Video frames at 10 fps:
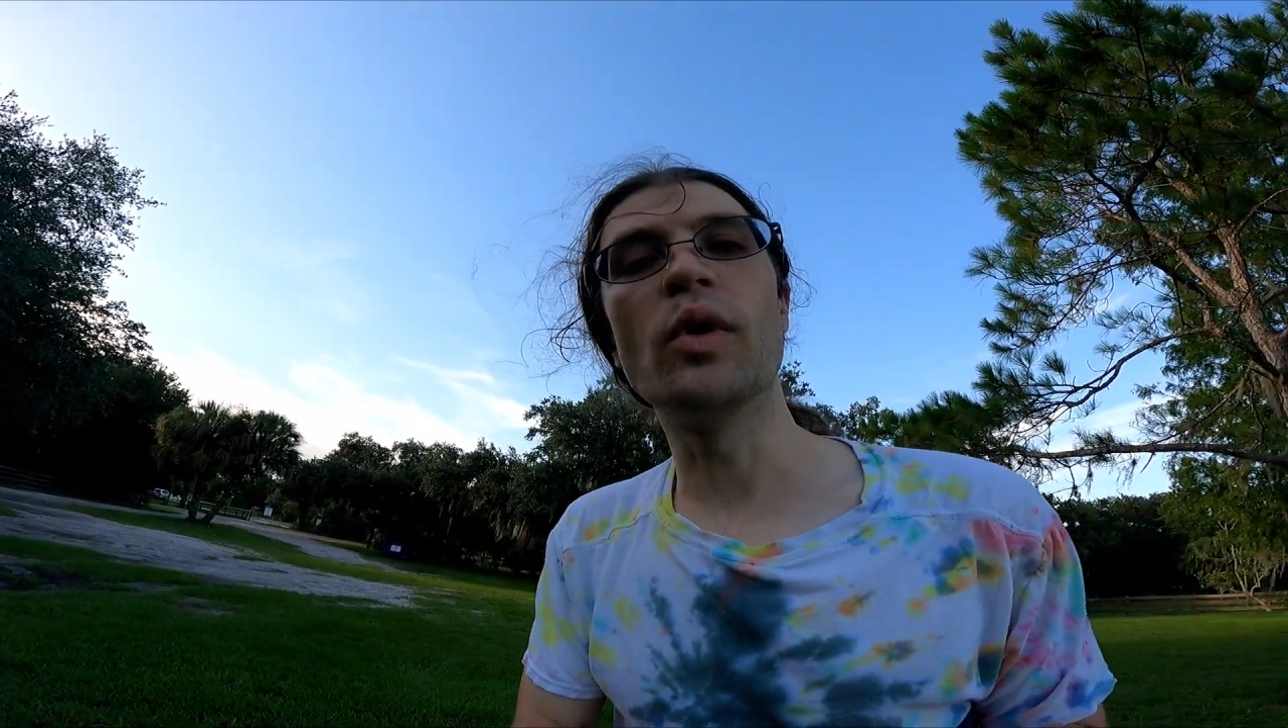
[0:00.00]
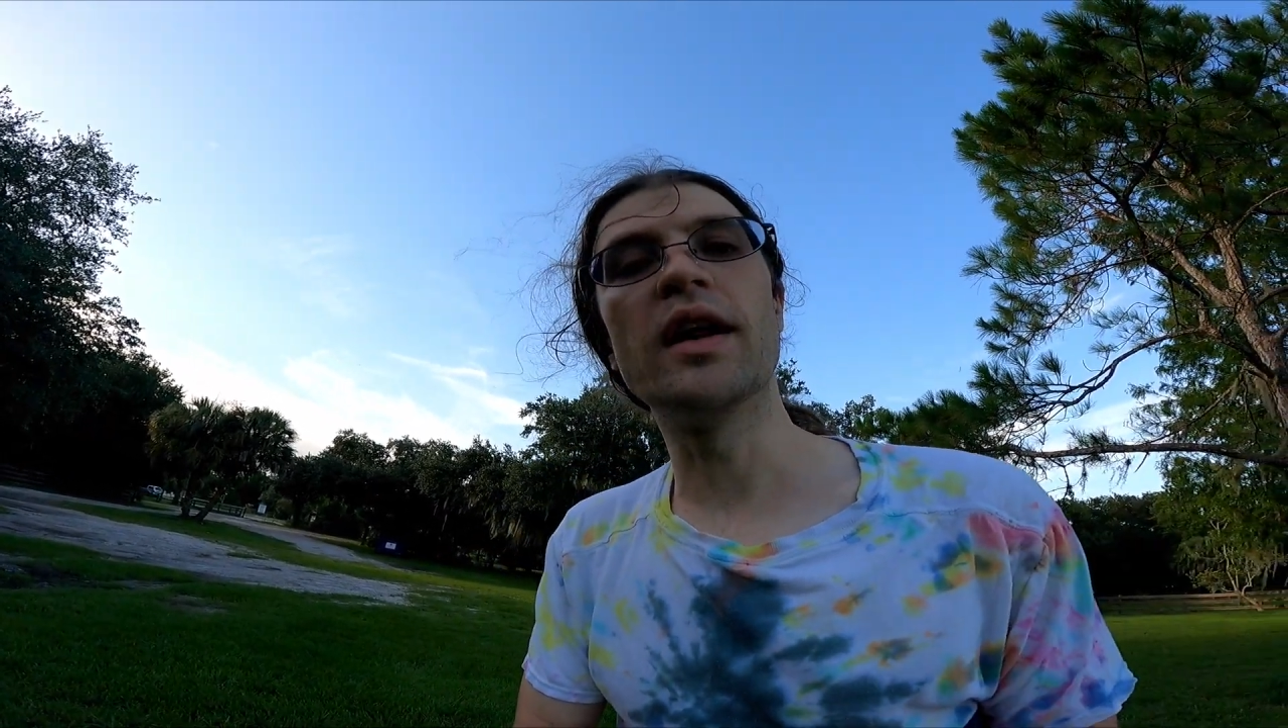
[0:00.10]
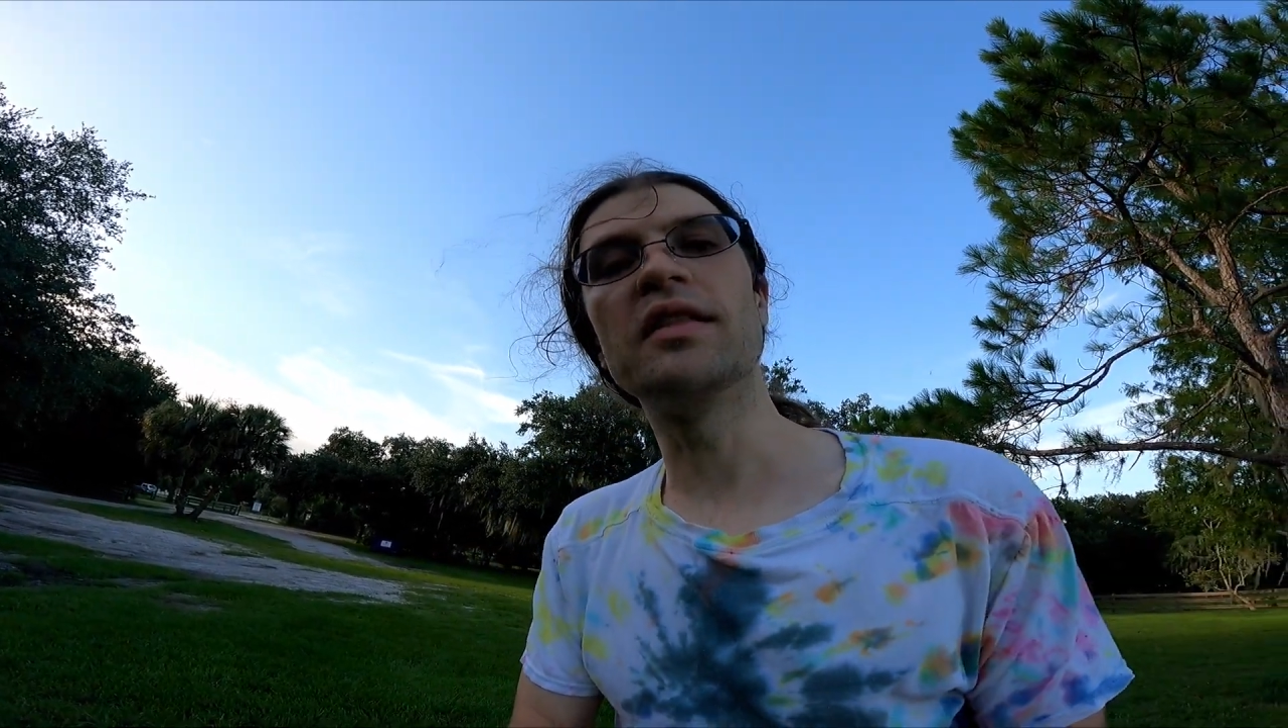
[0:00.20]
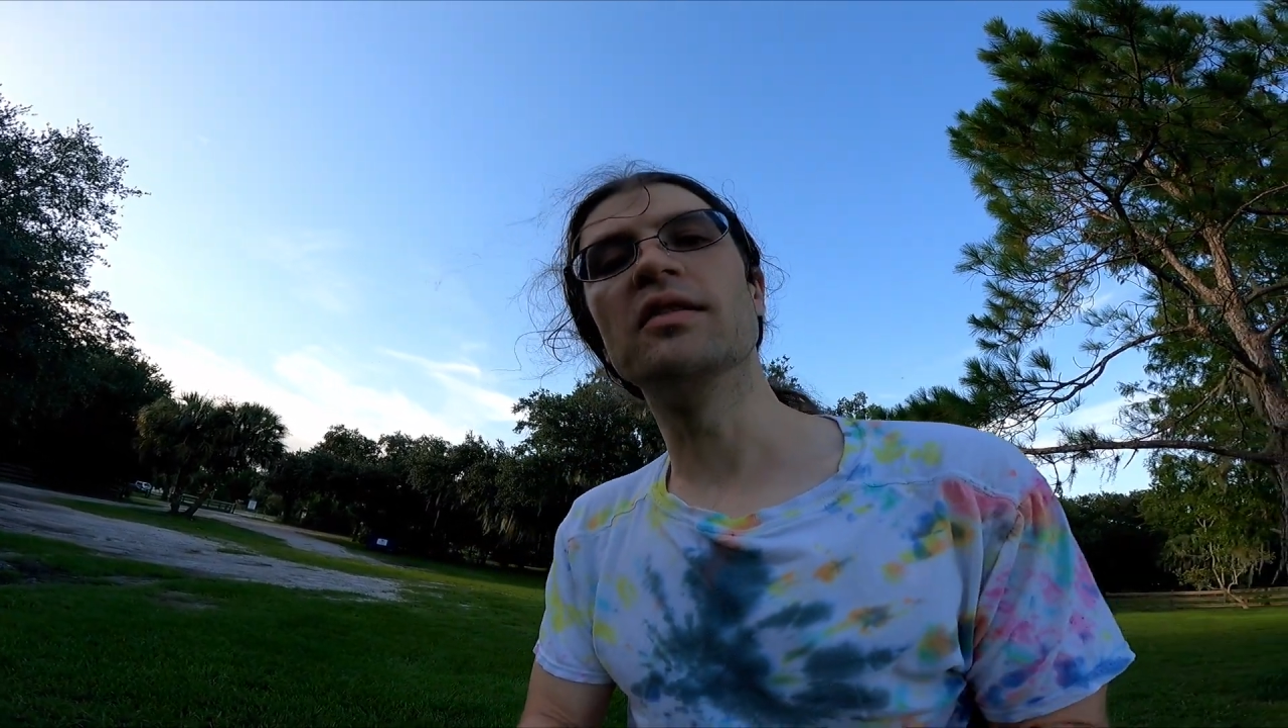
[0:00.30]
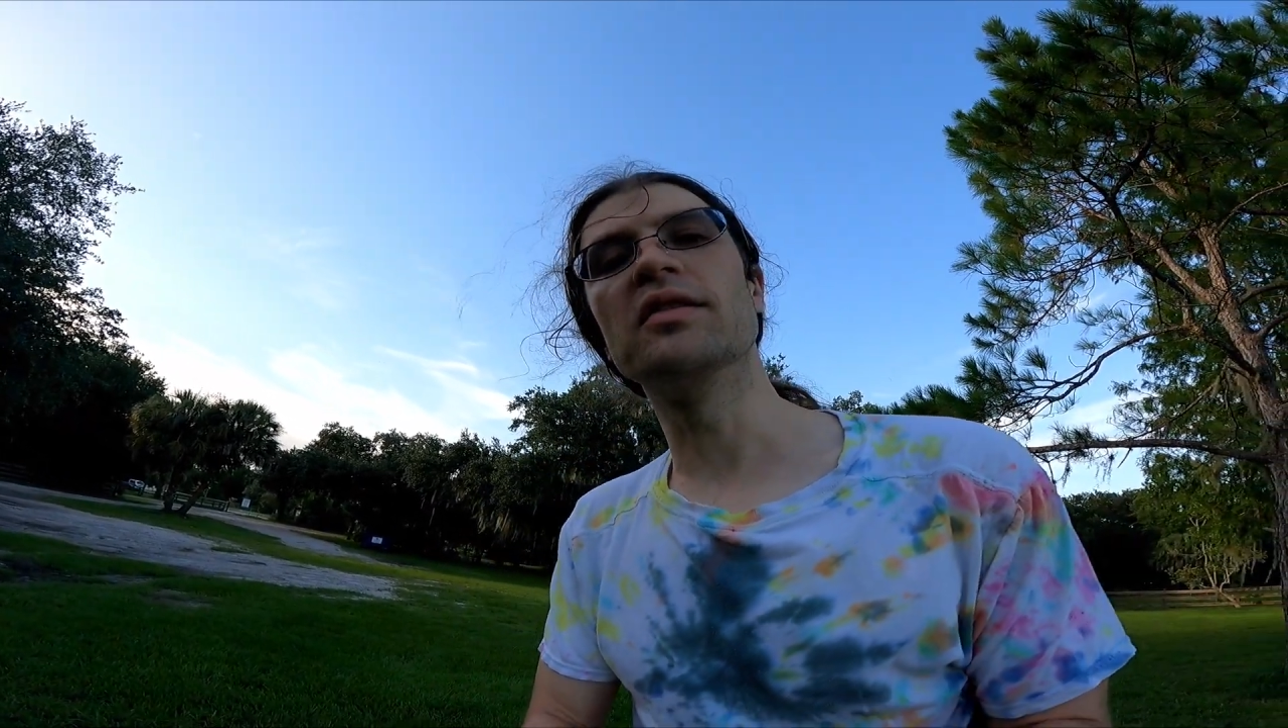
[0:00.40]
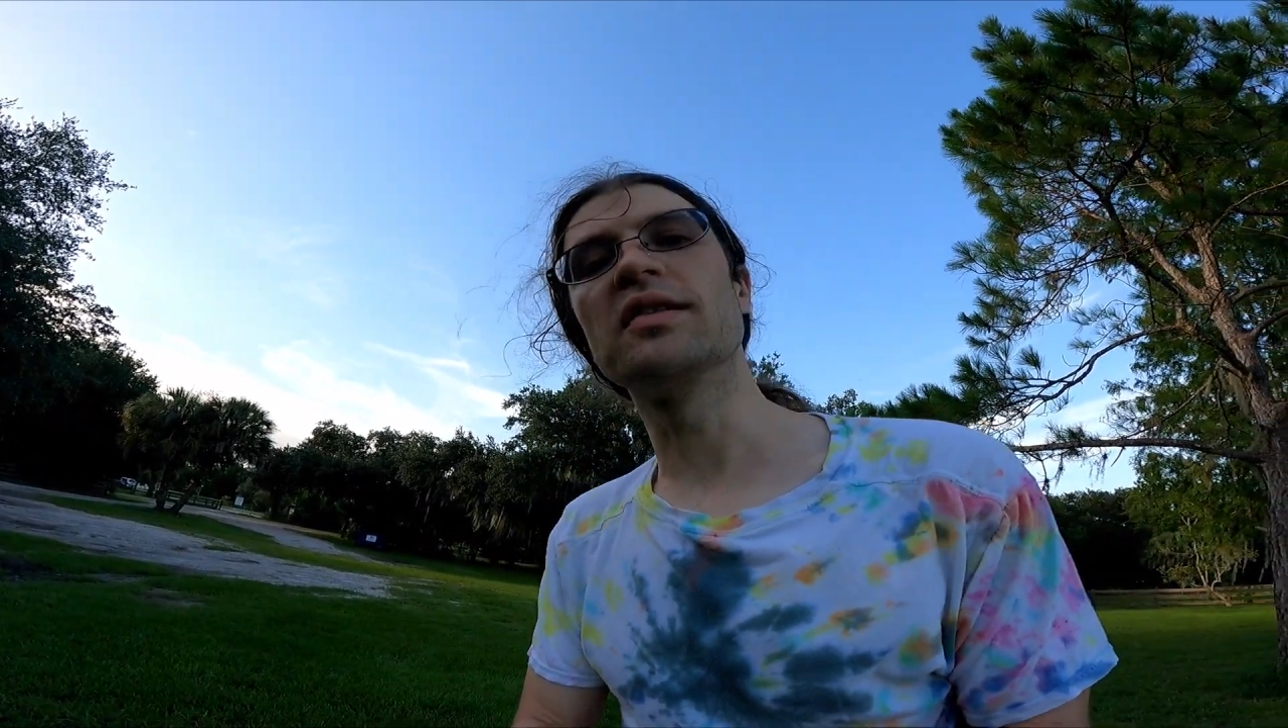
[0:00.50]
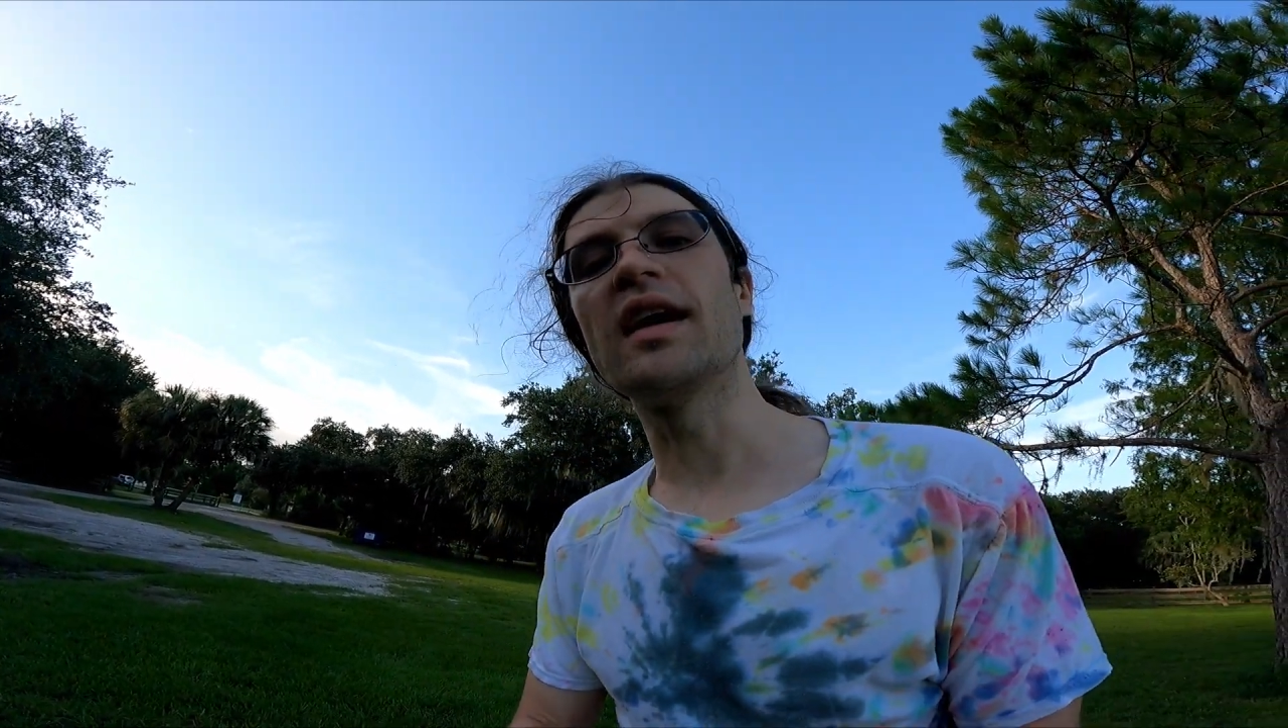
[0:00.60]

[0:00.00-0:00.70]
wanting those